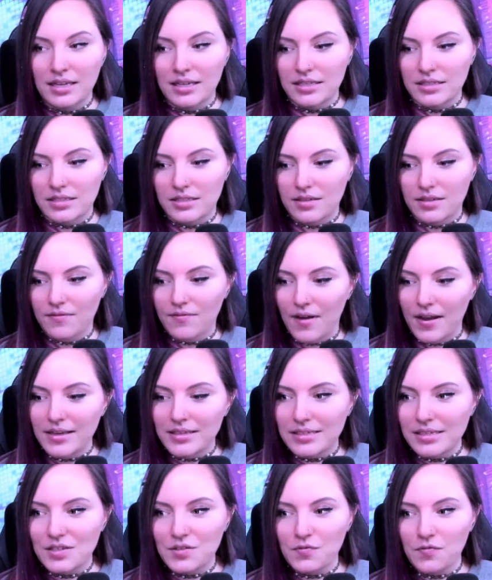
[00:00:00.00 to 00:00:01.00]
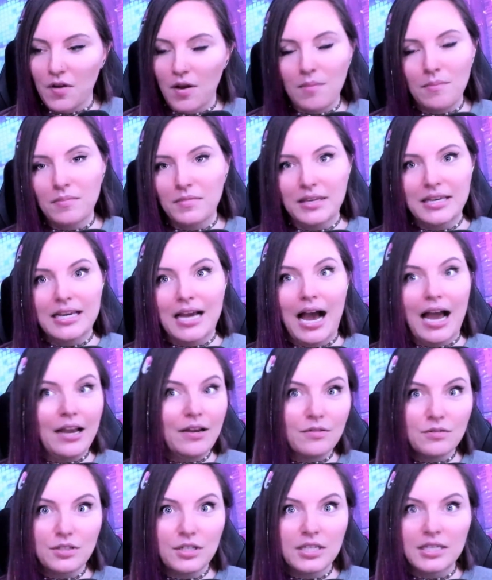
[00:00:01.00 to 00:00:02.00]
Devices from the
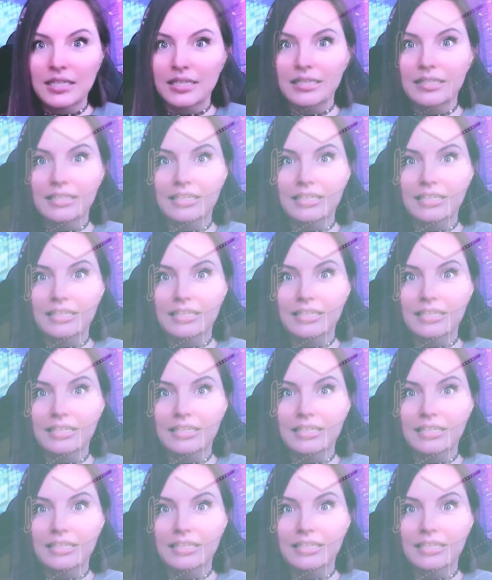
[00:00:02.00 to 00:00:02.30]
IoT, the